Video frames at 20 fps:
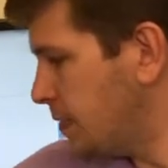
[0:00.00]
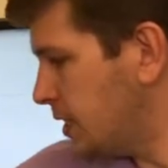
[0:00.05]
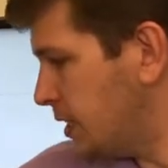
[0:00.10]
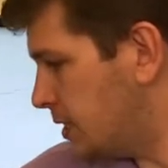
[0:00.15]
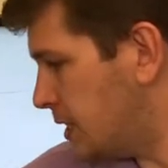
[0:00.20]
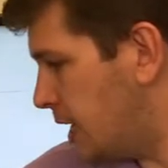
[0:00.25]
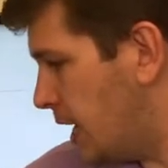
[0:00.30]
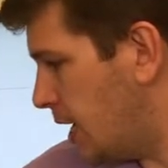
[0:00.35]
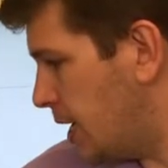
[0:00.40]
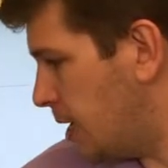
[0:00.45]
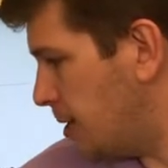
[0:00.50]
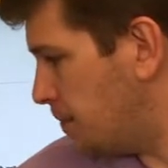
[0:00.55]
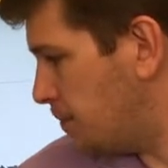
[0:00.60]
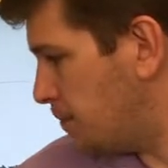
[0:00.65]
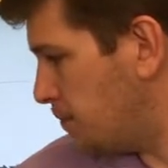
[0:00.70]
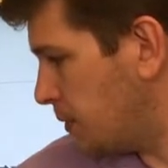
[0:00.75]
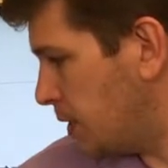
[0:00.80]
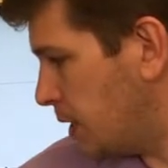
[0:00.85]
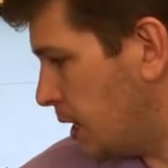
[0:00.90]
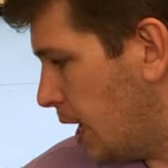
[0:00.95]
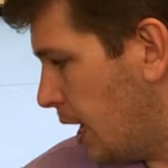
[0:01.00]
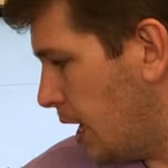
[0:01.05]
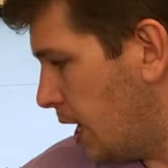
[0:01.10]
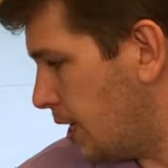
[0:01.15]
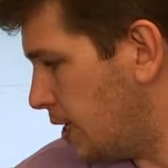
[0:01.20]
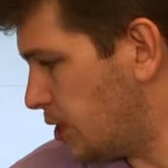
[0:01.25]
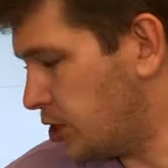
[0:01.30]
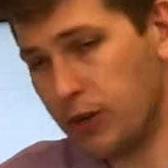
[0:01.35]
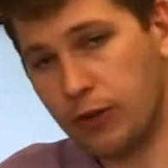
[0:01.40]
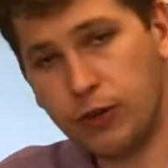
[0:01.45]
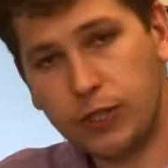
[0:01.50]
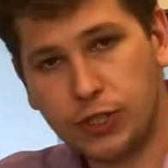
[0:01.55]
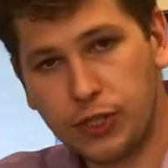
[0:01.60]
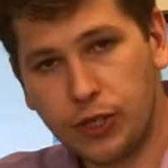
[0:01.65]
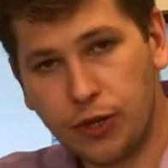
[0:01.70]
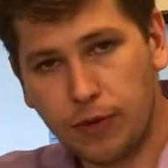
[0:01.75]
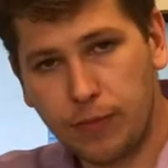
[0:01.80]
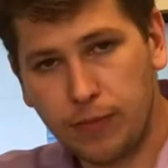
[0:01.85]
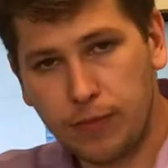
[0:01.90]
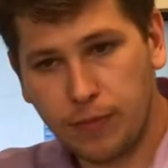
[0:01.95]
say, a search
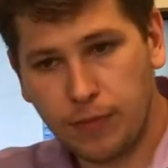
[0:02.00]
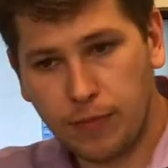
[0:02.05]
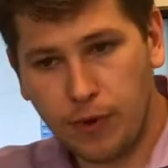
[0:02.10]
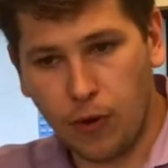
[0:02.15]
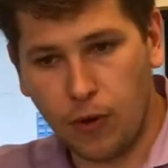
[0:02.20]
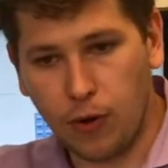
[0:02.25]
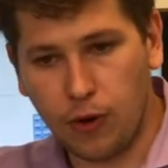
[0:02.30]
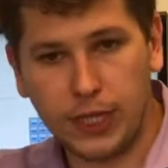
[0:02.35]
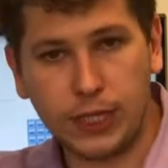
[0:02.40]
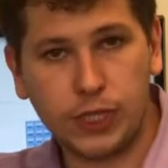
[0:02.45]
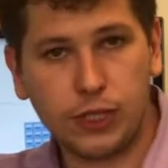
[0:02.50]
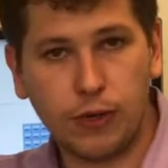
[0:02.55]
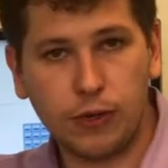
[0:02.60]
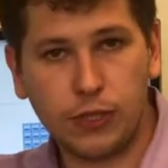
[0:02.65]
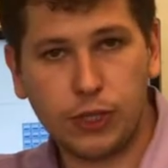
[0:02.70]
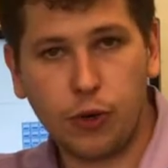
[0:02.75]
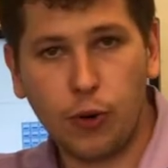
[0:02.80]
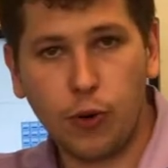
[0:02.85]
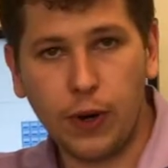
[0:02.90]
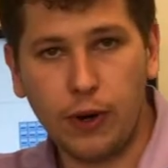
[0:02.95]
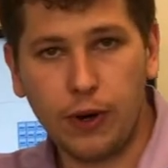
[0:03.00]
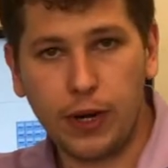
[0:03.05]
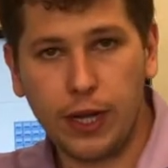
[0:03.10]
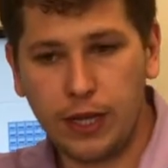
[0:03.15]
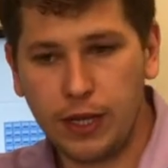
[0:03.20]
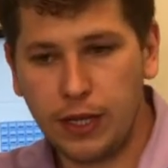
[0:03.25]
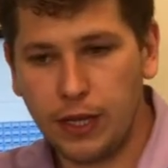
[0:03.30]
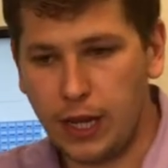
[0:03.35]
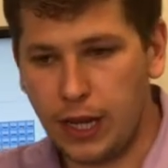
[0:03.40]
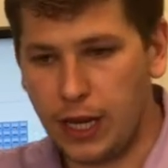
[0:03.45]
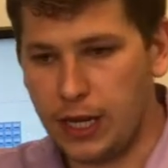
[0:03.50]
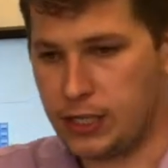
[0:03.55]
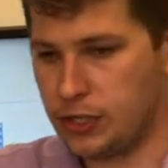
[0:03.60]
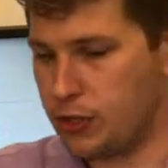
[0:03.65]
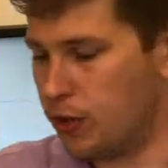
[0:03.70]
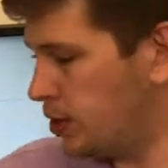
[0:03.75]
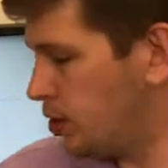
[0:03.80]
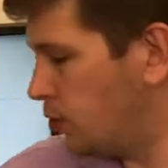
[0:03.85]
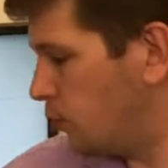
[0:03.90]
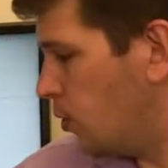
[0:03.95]
term or a search query, and it's
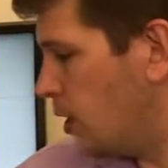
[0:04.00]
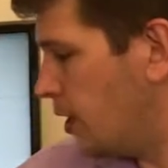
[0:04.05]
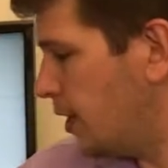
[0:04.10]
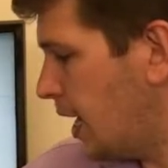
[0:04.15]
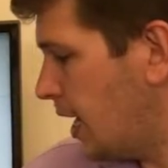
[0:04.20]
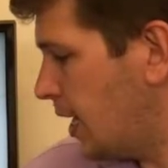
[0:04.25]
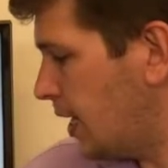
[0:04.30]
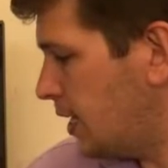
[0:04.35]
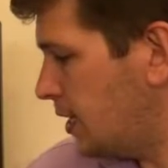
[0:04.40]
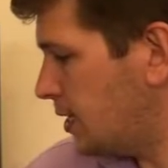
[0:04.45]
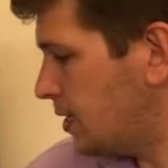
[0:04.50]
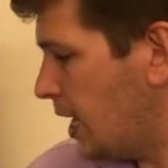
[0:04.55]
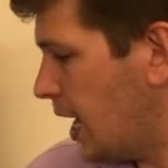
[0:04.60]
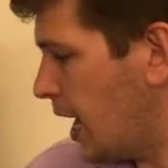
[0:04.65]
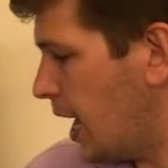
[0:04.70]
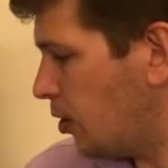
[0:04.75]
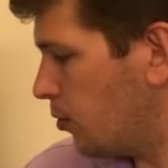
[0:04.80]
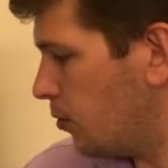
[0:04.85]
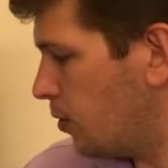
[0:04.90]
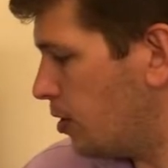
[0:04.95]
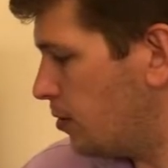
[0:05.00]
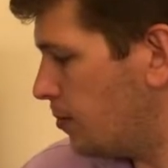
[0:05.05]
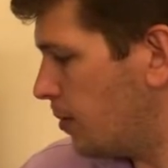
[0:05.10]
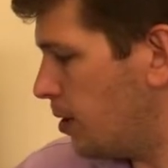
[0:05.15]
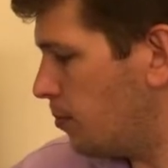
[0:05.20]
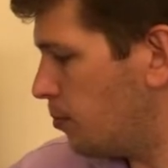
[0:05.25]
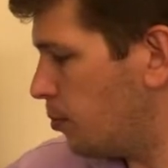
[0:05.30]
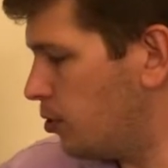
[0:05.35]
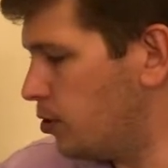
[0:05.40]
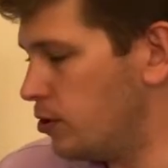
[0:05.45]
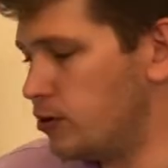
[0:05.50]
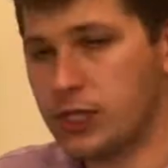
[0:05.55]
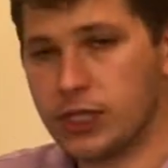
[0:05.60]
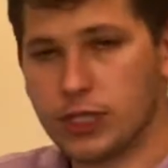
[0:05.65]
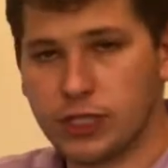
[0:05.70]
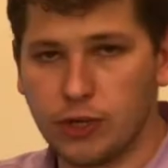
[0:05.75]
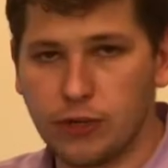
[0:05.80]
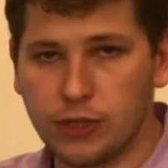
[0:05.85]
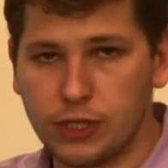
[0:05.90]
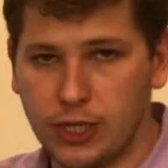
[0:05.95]
going to run that against the algorithm and produce a
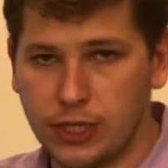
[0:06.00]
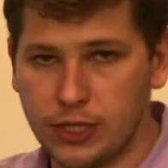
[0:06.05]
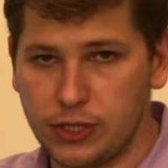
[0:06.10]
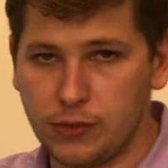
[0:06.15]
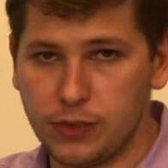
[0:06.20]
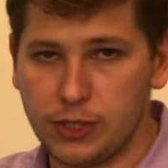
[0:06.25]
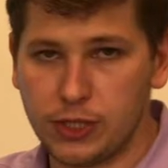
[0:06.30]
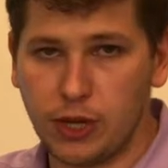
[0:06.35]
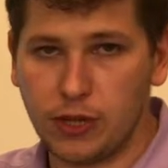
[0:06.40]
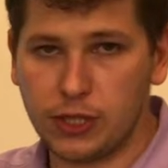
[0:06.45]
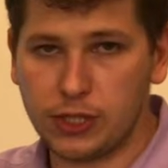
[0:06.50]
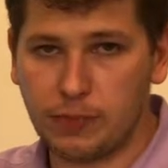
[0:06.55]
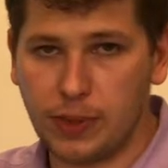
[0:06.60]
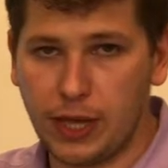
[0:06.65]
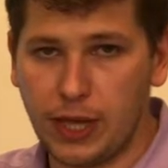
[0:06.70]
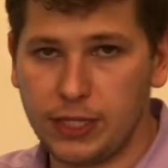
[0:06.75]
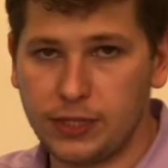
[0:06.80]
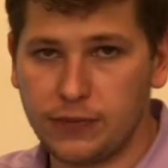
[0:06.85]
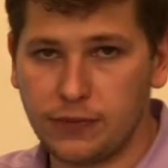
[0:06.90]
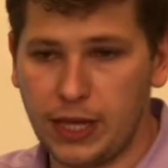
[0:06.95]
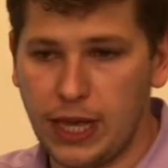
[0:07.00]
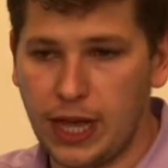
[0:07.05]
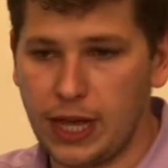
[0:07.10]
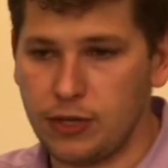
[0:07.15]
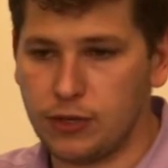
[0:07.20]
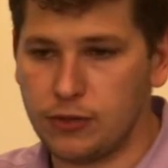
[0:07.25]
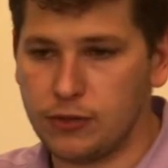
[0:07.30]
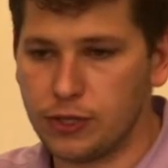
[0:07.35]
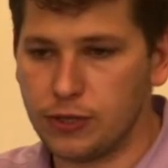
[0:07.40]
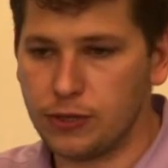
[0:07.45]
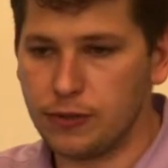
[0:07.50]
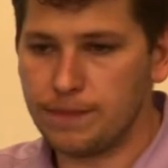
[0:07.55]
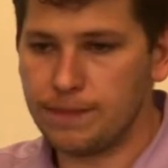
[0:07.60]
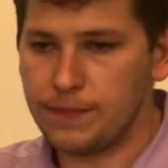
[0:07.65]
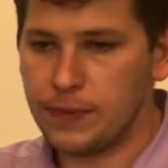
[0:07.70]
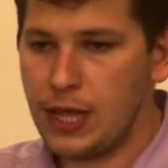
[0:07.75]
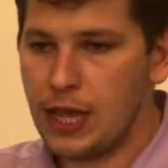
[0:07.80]
search engine results page for that user.